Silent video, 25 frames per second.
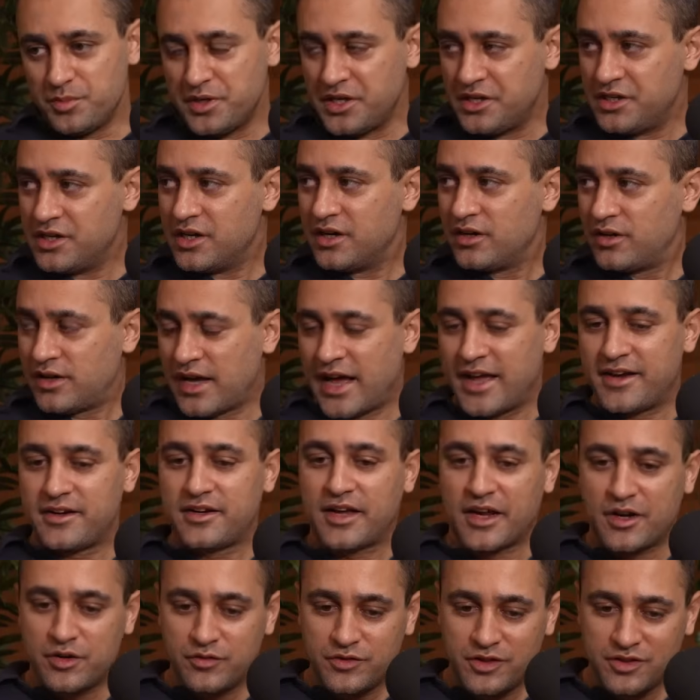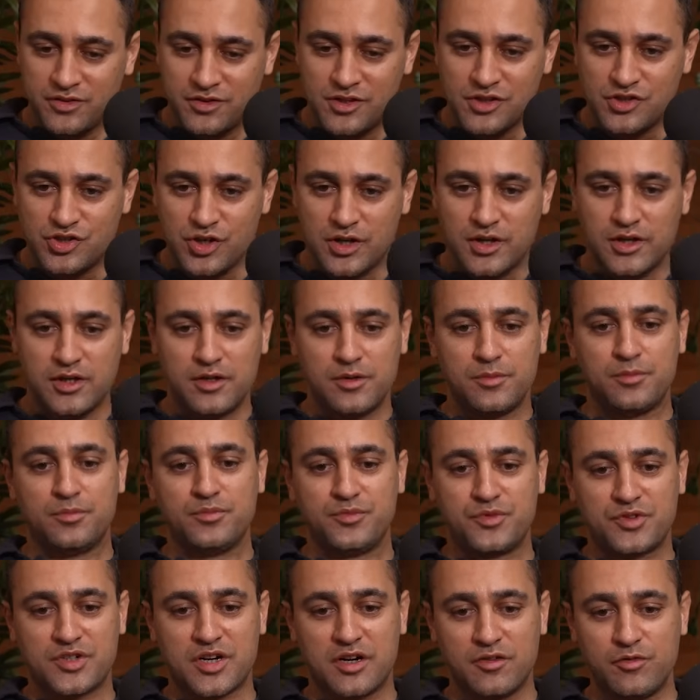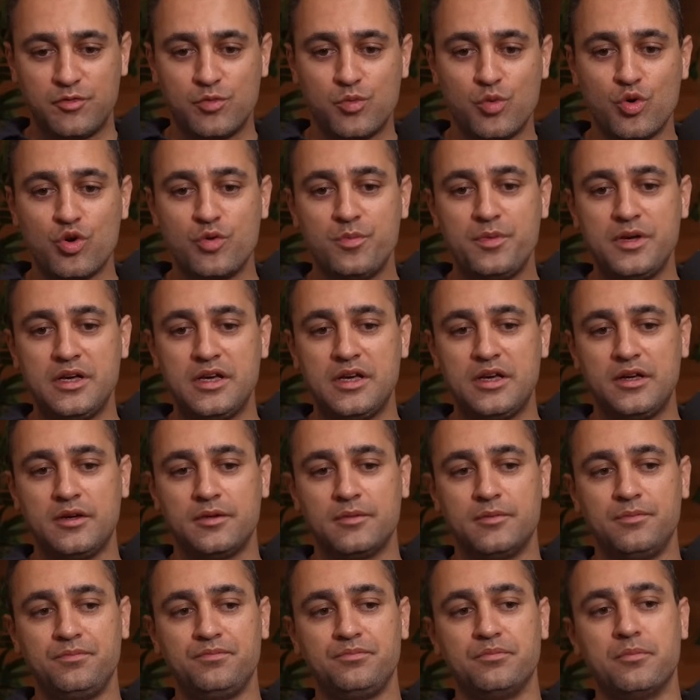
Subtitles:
media and kind of this digital stuff would be